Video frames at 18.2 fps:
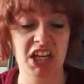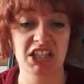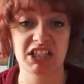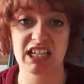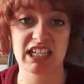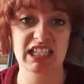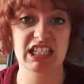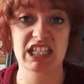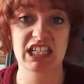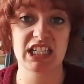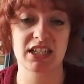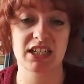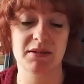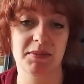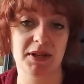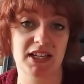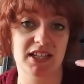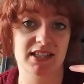Data needs
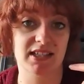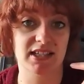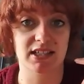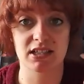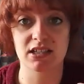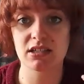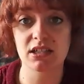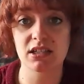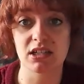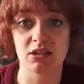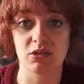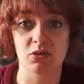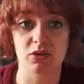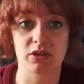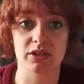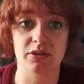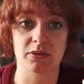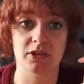to be consistent in
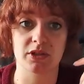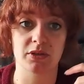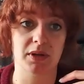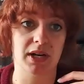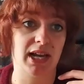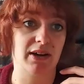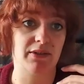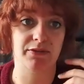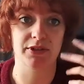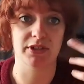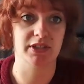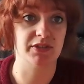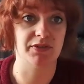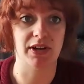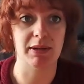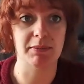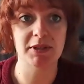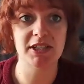order to allow for
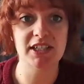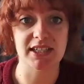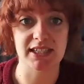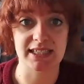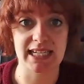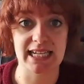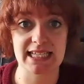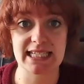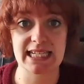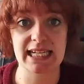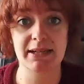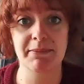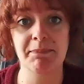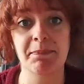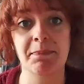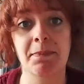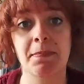development and testing.